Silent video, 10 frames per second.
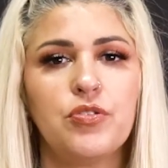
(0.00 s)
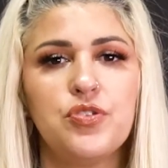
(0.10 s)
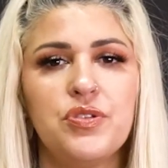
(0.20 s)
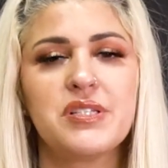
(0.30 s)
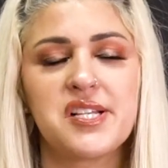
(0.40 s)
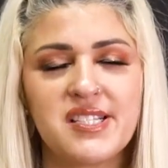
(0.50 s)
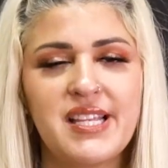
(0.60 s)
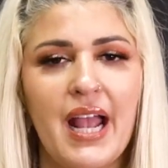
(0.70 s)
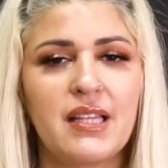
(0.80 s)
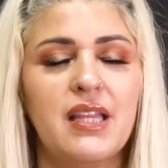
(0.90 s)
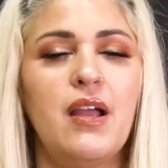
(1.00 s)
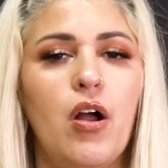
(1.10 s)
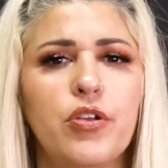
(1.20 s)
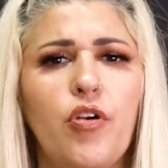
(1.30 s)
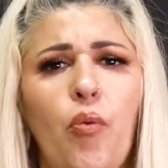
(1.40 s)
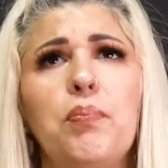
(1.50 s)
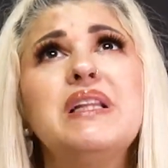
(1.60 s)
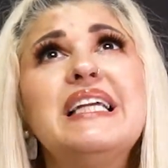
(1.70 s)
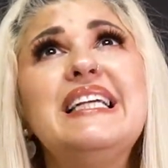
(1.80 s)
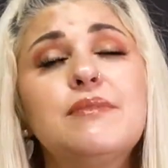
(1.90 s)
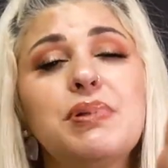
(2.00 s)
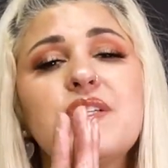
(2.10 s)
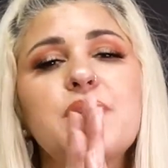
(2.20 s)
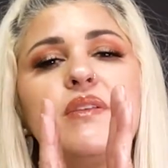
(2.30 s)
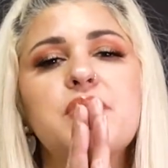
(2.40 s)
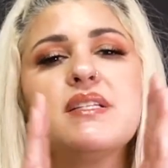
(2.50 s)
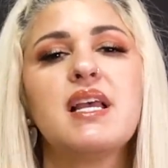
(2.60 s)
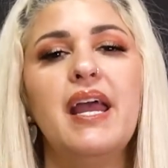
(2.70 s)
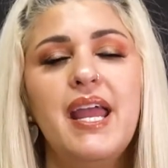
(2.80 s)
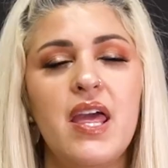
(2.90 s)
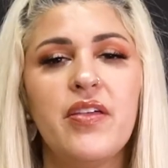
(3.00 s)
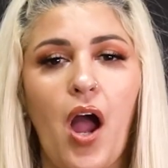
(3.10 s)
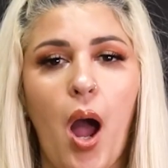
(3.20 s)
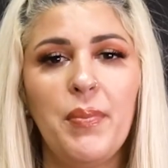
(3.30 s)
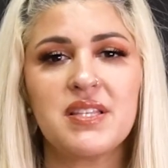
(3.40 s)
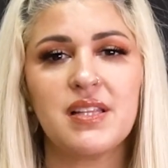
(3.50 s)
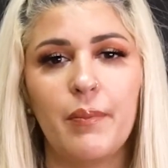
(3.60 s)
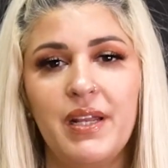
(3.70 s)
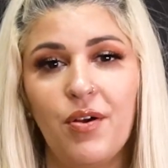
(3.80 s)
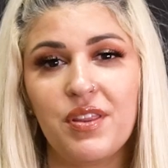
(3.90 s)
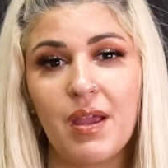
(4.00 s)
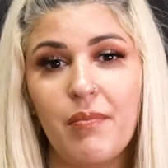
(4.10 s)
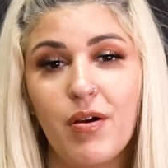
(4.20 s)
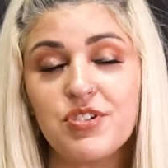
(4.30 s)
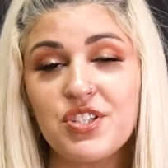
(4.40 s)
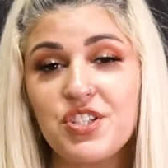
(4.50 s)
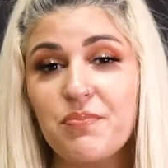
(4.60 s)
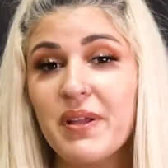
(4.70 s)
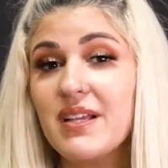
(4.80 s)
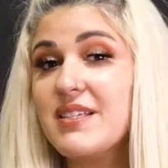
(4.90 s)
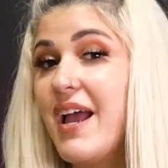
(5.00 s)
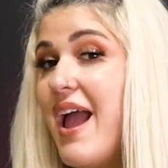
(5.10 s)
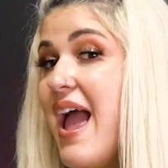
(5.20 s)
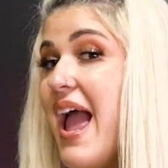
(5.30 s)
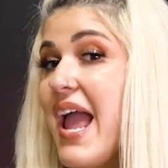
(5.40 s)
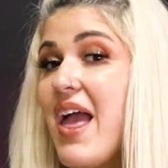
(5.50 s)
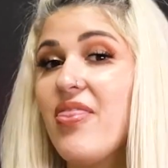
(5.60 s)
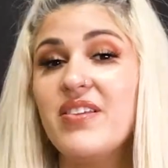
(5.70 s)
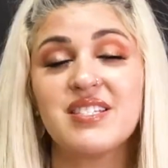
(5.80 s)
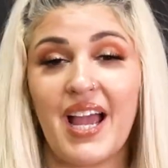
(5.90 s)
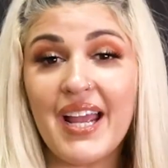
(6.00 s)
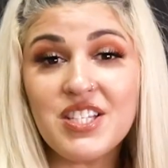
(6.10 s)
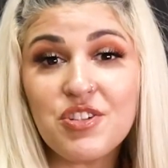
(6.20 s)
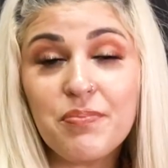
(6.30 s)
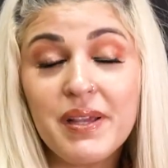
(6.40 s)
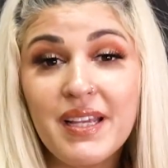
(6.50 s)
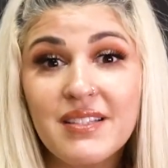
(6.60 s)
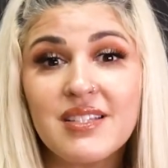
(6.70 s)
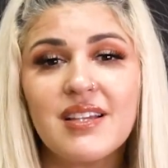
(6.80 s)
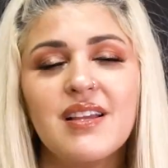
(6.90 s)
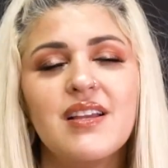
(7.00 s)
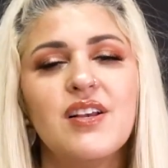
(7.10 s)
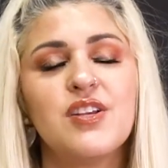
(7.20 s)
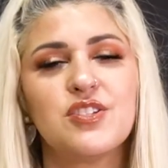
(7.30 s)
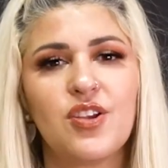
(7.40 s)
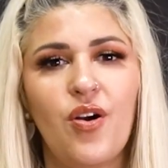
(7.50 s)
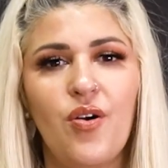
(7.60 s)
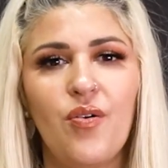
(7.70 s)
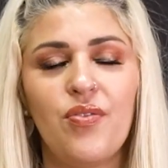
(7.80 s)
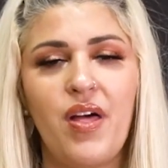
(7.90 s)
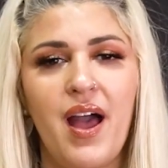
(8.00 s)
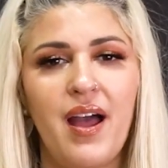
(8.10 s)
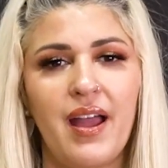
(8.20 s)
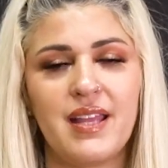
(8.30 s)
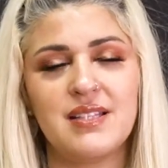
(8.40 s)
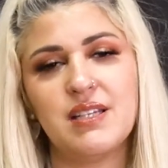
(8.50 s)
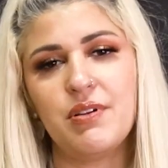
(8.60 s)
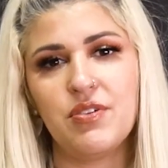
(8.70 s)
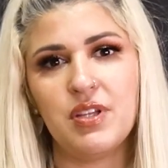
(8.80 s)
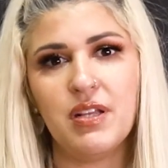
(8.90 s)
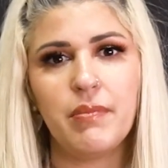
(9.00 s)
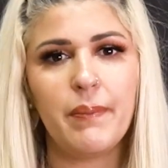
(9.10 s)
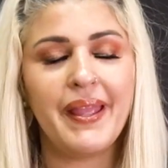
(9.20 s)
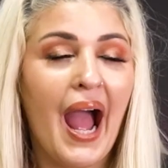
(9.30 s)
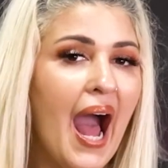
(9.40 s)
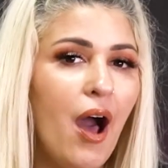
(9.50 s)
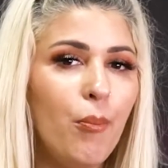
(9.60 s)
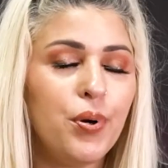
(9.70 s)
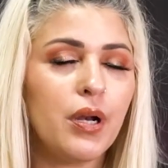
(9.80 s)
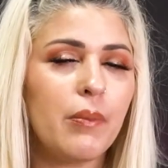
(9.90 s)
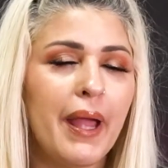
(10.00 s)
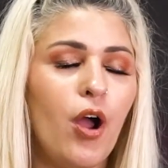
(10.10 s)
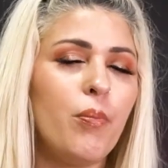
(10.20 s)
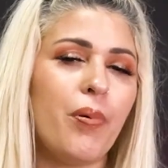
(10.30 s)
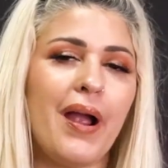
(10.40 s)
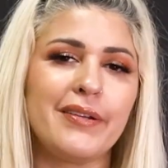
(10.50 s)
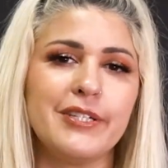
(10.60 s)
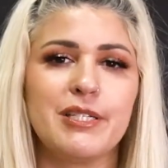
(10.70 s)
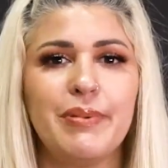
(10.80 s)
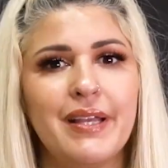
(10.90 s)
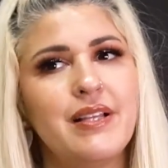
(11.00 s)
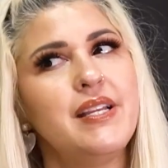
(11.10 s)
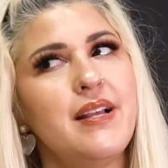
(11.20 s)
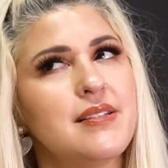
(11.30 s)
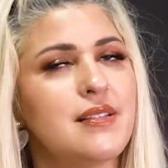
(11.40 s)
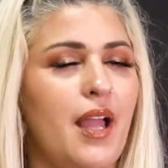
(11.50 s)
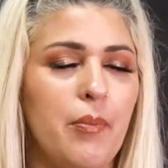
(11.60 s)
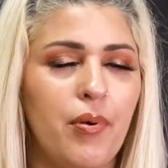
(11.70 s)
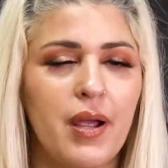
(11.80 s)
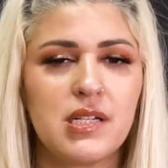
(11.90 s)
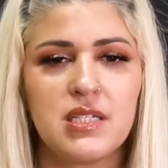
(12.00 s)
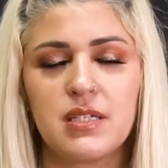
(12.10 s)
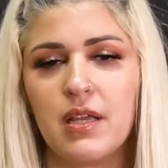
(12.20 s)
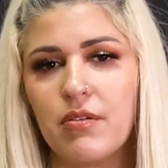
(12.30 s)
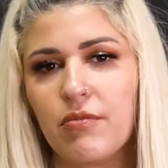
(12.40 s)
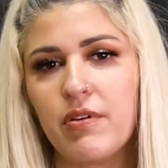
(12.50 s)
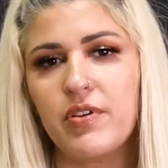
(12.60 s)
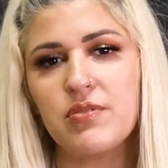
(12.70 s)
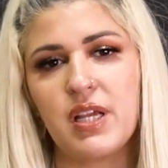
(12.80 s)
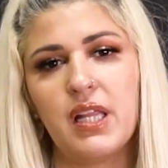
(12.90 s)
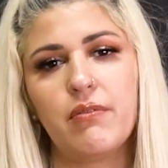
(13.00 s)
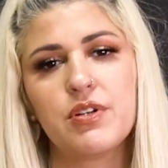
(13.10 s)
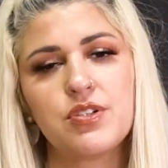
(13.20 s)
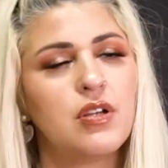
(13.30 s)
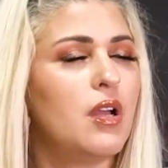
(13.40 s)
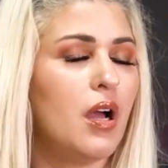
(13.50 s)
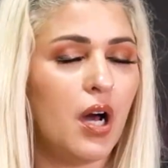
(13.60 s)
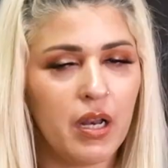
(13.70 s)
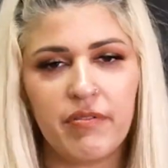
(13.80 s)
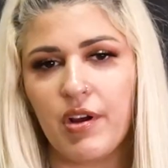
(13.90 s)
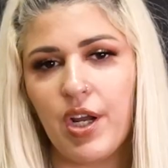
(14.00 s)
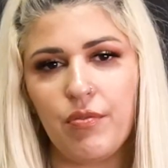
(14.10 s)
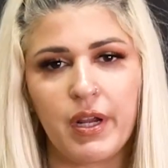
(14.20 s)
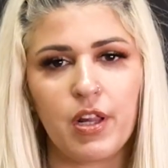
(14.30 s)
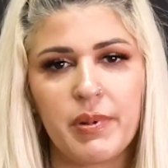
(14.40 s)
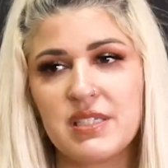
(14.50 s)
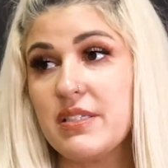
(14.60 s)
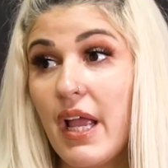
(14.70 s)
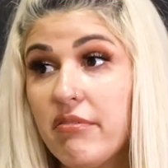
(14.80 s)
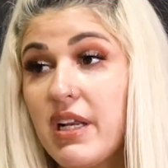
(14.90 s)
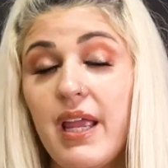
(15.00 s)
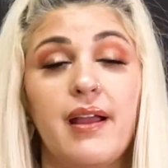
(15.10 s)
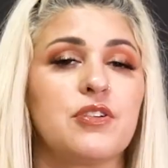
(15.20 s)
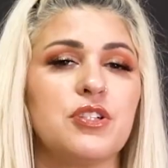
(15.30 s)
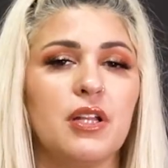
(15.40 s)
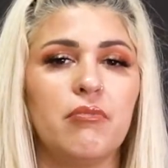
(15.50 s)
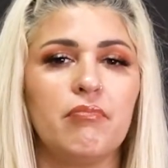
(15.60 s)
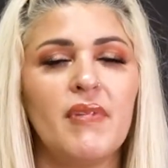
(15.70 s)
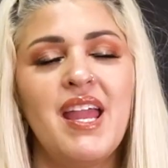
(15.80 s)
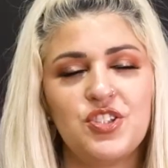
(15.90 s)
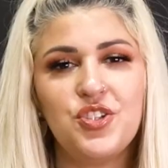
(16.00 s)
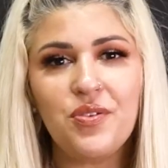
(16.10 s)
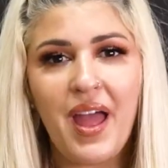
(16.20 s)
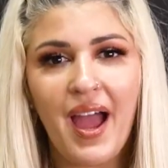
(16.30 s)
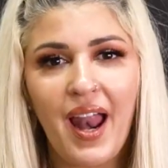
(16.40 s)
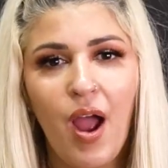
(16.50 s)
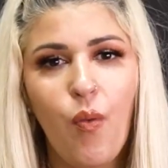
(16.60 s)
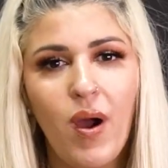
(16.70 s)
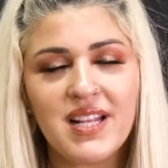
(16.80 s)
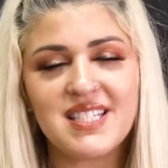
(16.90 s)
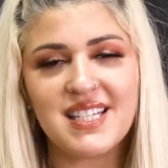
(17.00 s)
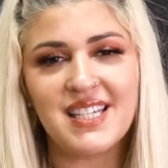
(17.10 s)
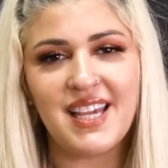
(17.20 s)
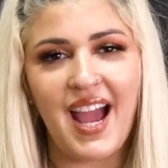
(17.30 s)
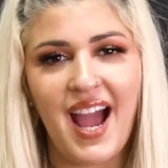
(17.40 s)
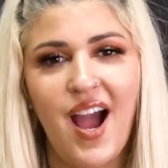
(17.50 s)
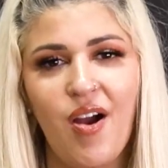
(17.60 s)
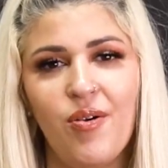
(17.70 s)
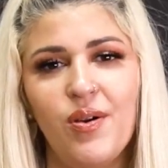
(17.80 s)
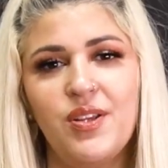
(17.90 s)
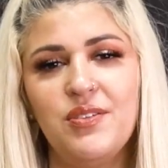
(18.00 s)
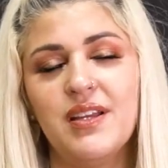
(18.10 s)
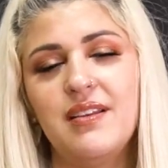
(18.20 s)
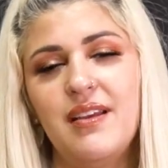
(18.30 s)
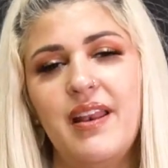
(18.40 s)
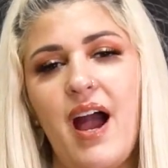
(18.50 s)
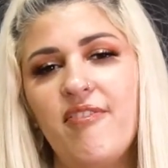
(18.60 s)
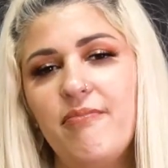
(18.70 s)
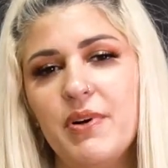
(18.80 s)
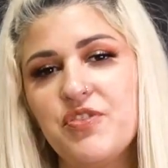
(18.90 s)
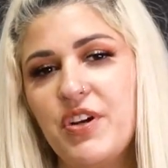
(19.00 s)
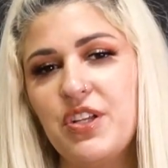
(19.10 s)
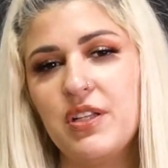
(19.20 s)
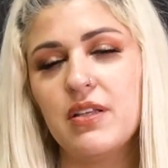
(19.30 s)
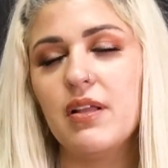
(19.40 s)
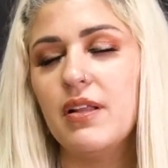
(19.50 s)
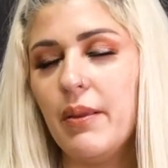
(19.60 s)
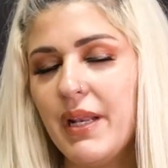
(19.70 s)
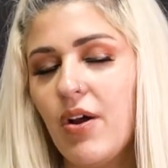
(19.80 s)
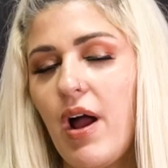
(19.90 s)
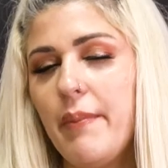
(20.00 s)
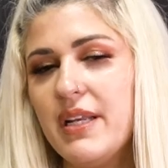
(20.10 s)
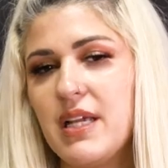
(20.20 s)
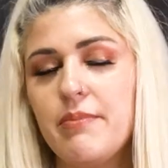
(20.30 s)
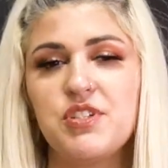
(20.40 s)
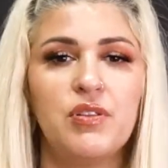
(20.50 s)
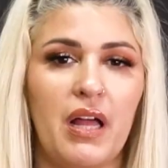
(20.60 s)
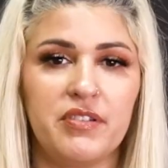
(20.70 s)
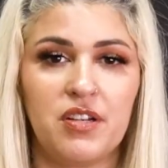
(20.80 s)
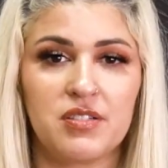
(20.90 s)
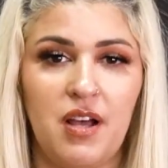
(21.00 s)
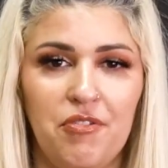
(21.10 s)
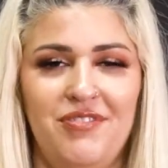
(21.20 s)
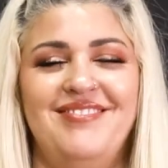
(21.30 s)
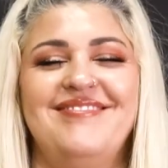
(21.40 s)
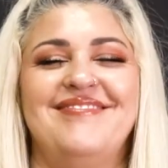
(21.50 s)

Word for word: Do this exact thing on your own. Please, please, please, please, in the comments, let me know the emotions you picked and the signs you picked so that I can see what you did. Maybe I'll put it in my own practice because, yes, I practice and review sign language on a very regular basis, every day actually. Do that. I want to see how you did and how much fun you did. Let me know how many times you laughed at yourself.